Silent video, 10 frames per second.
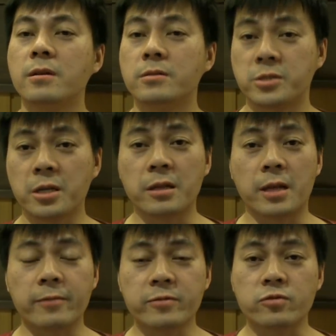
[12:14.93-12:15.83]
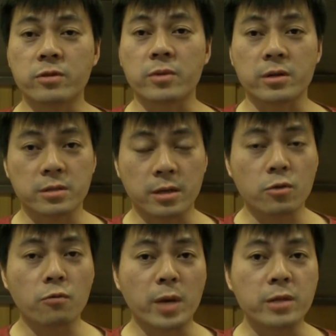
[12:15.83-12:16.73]
still live stream, because I
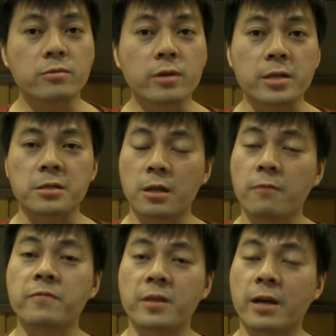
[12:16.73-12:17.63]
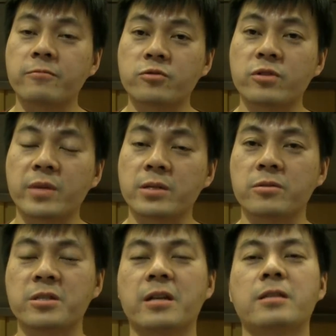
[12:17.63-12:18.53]
know many of you guys love the live streaming, so
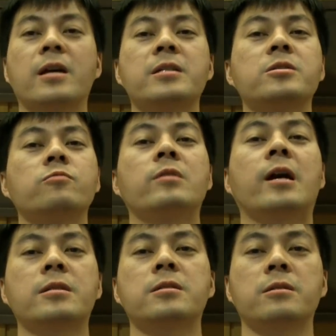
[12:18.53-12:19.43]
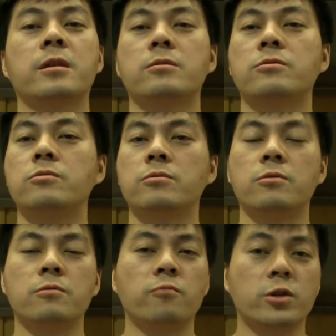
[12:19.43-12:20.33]
it's like a nice relaxing thing to
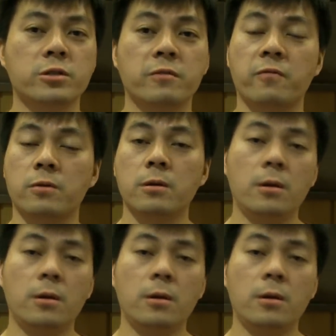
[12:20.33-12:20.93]
do. Watch it for